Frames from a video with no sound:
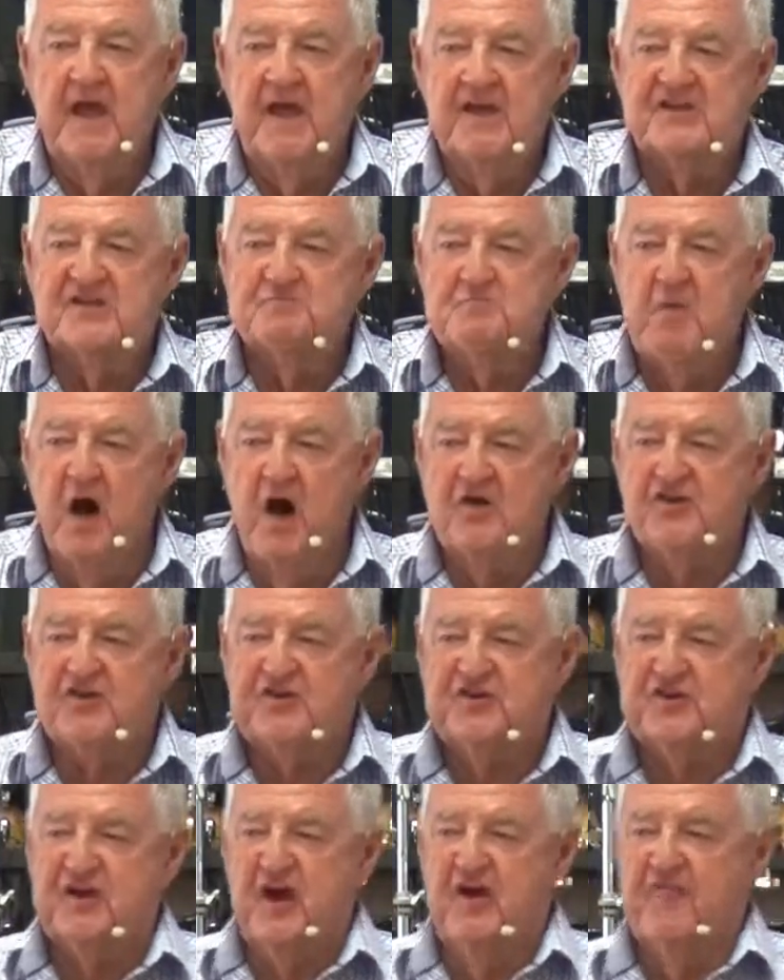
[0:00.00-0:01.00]
is
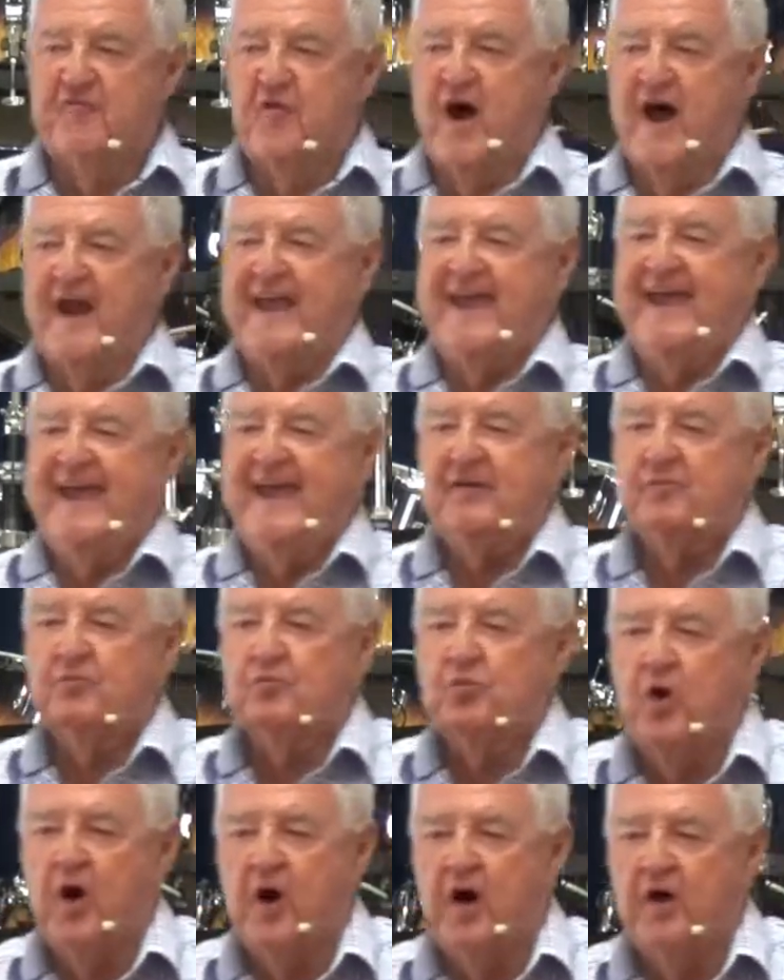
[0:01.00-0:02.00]
most of what it
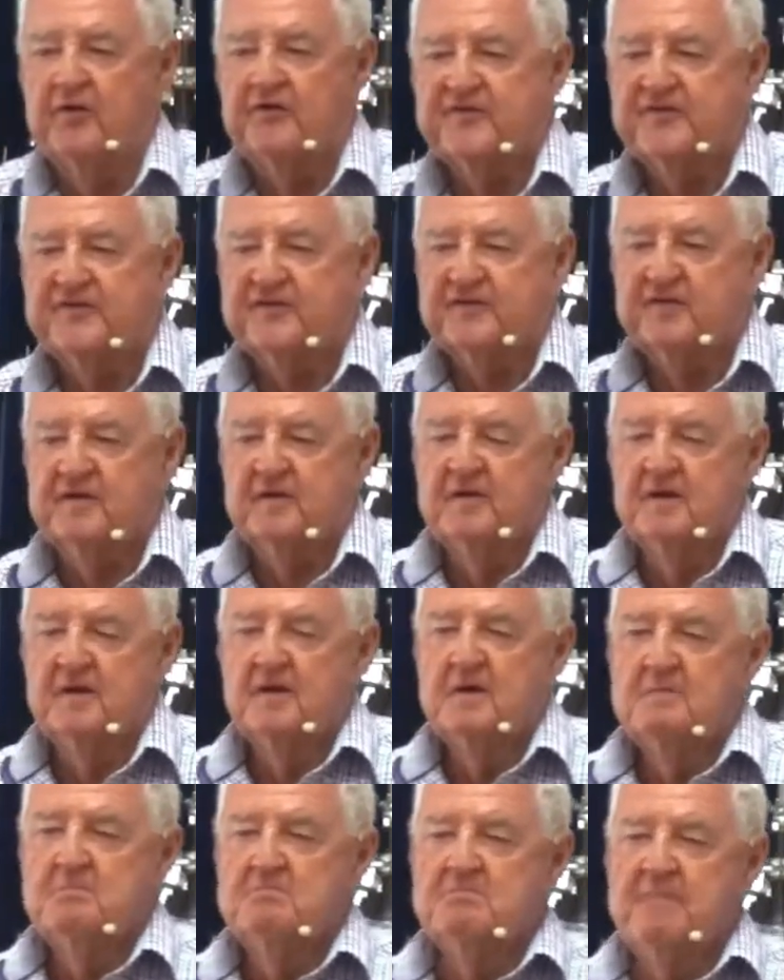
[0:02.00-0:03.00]
wants
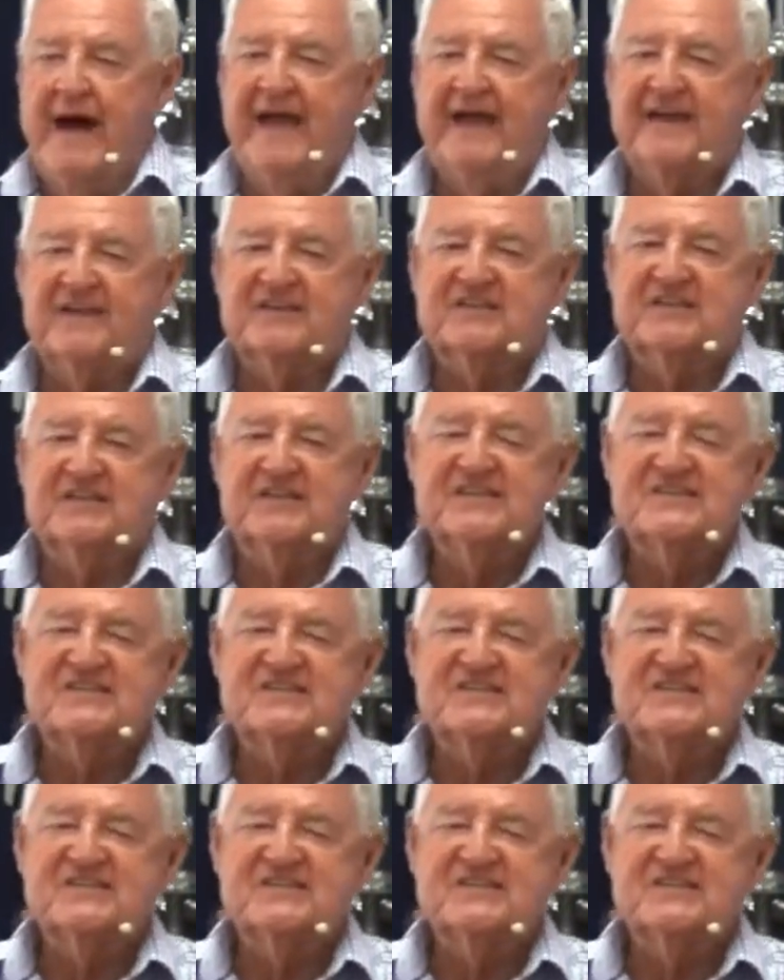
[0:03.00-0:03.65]
makes